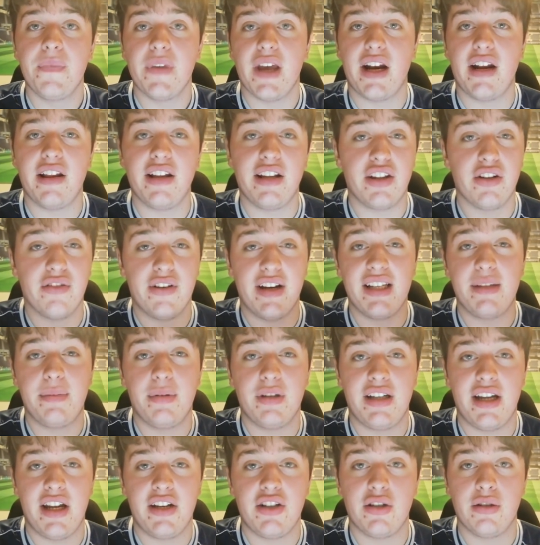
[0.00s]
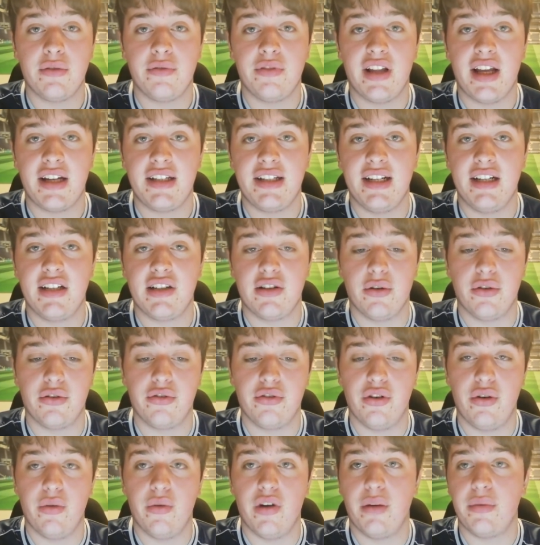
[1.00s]
and I think there is potential for that deal to go
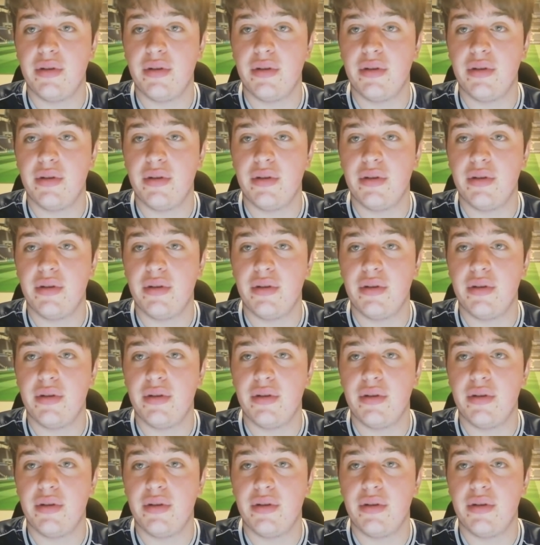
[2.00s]
through.